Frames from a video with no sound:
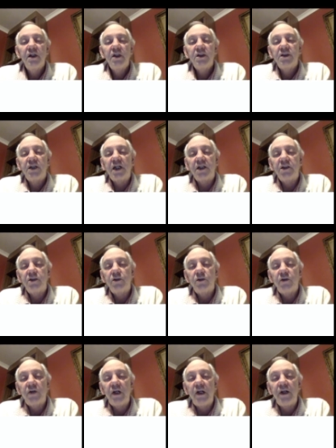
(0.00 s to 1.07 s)
second
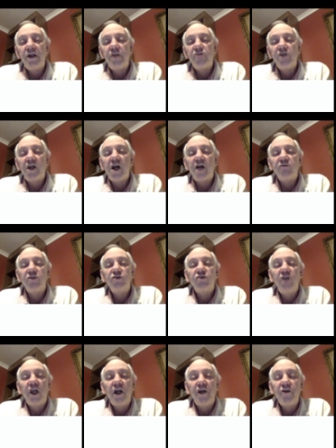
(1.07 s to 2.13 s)
order linear recurrence
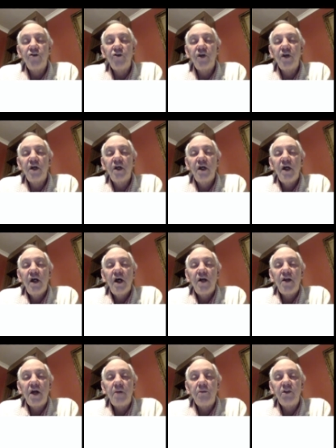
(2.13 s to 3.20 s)
relation.
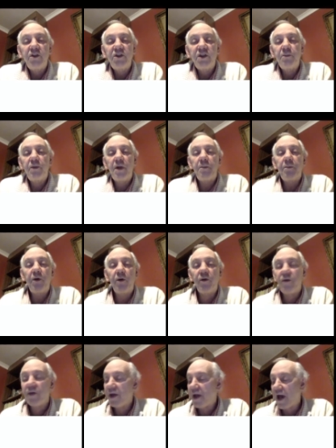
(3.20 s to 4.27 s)
And then we simply
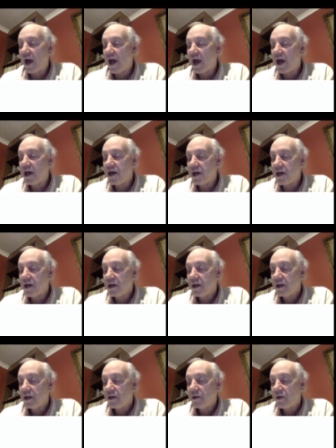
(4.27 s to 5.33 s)
put the n
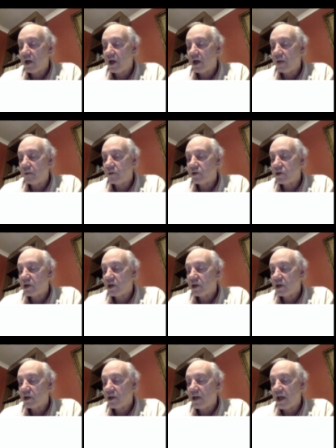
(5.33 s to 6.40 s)
times
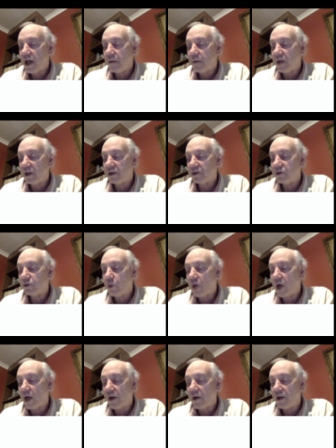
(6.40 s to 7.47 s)
dn minus
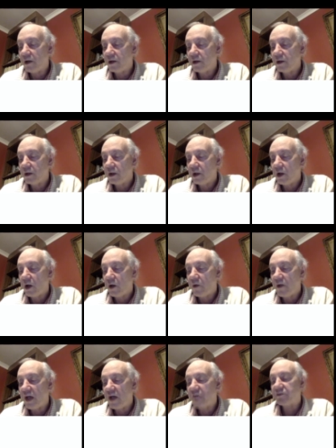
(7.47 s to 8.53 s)
1 on
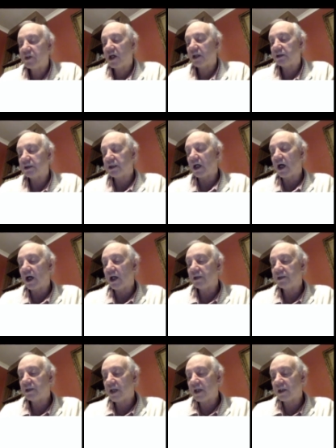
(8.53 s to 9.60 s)
the left hand side.
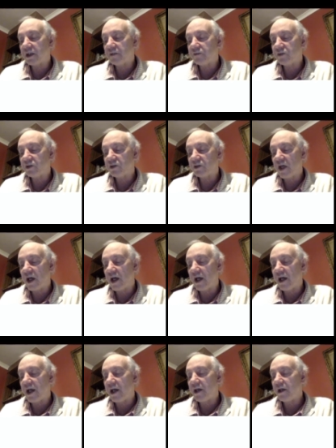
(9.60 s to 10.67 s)
So that gives us the
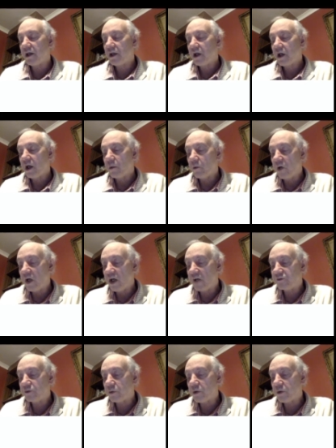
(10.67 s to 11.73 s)
an. And we're
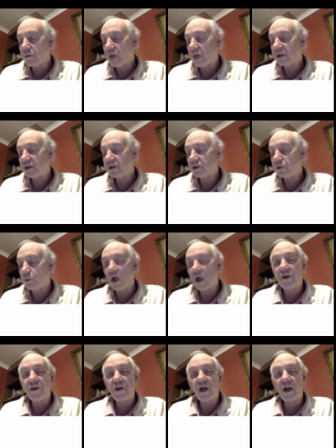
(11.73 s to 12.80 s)
left with minus
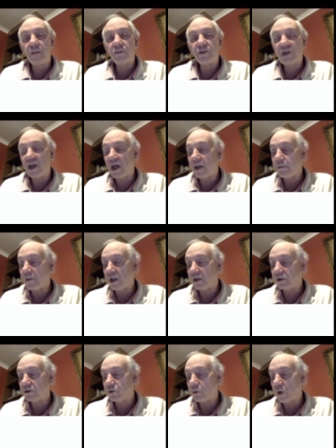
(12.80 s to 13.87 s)
1 times dn
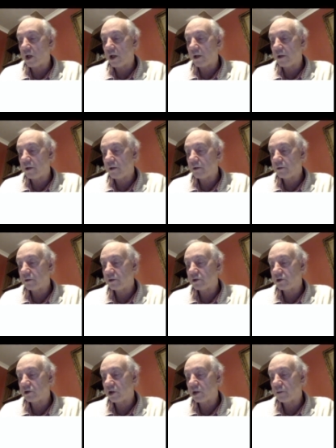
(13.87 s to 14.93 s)
minus 1, this
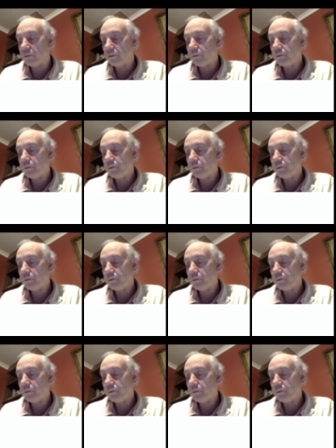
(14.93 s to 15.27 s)
term.